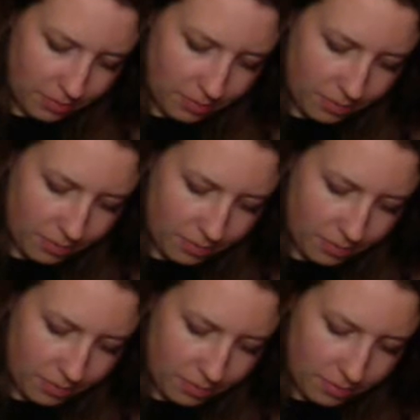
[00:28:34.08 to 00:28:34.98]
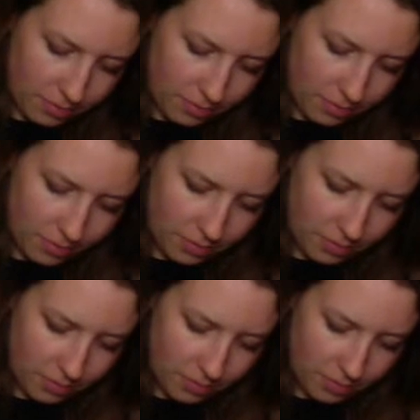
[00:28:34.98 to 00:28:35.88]

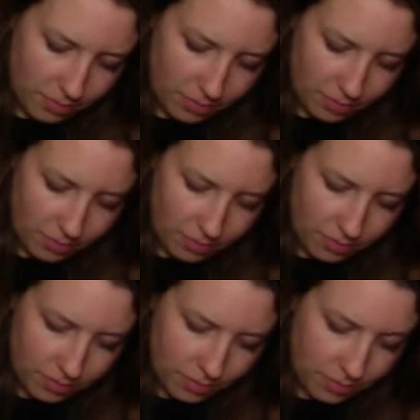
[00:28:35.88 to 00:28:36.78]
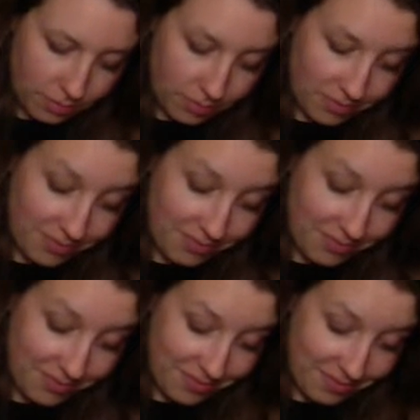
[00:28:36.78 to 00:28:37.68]

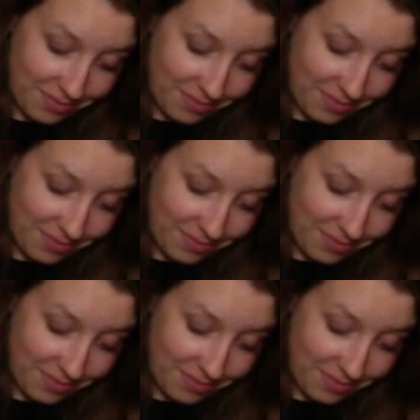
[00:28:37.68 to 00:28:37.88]
No words are spoken by the person on screen.